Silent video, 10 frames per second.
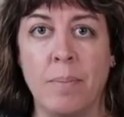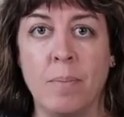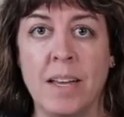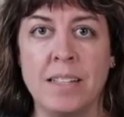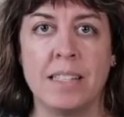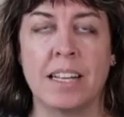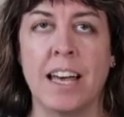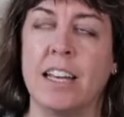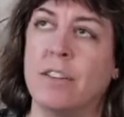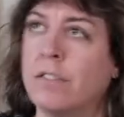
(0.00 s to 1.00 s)
is the
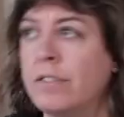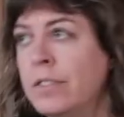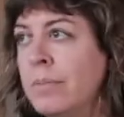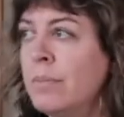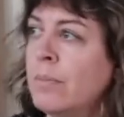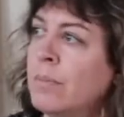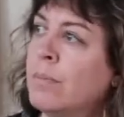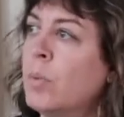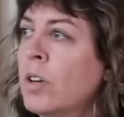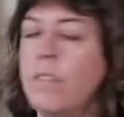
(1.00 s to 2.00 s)
kind of
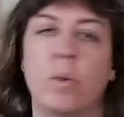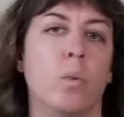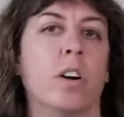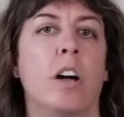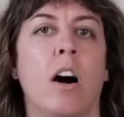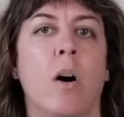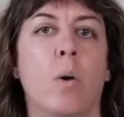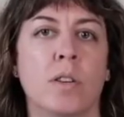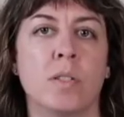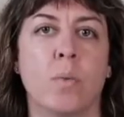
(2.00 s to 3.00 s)
more of the
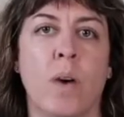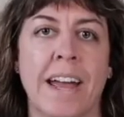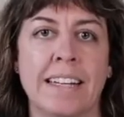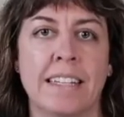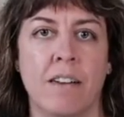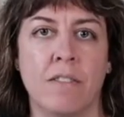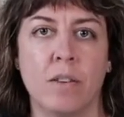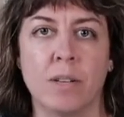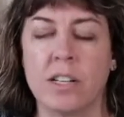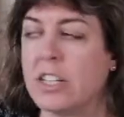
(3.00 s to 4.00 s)
workhorse white of
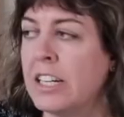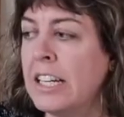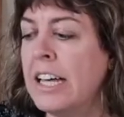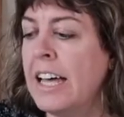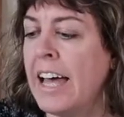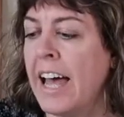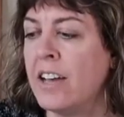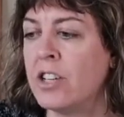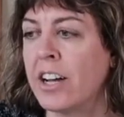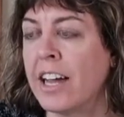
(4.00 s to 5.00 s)
the region.
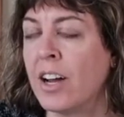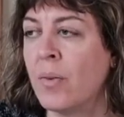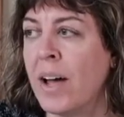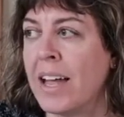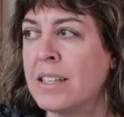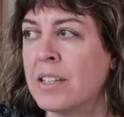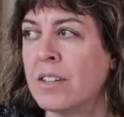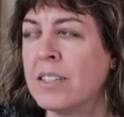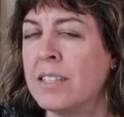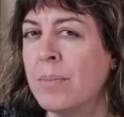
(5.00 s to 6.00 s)
And Jacquard wines are
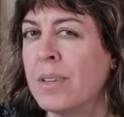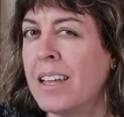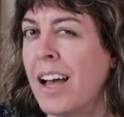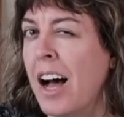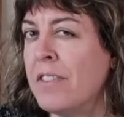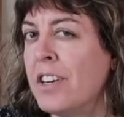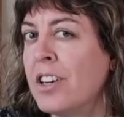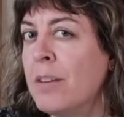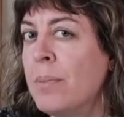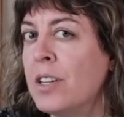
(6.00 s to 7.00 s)
they often are
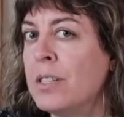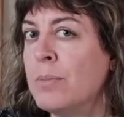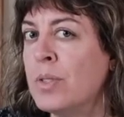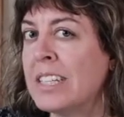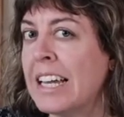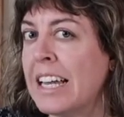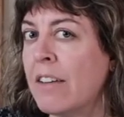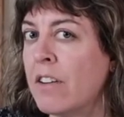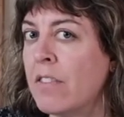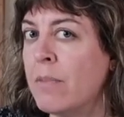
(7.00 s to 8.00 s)
compared to Muscadet,
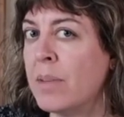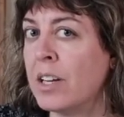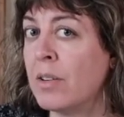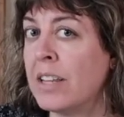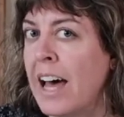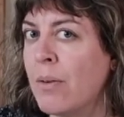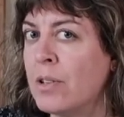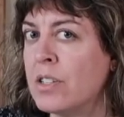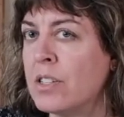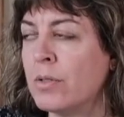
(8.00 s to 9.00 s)
if you're familiar with that,
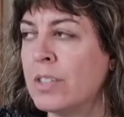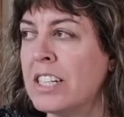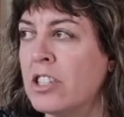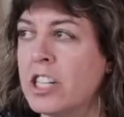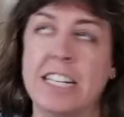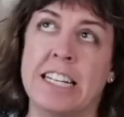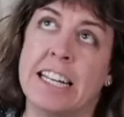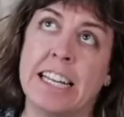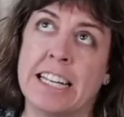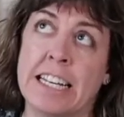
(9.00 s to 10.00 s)
which is the region
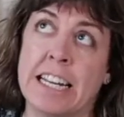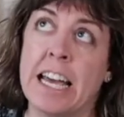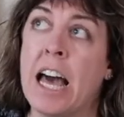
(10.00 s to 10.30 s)
in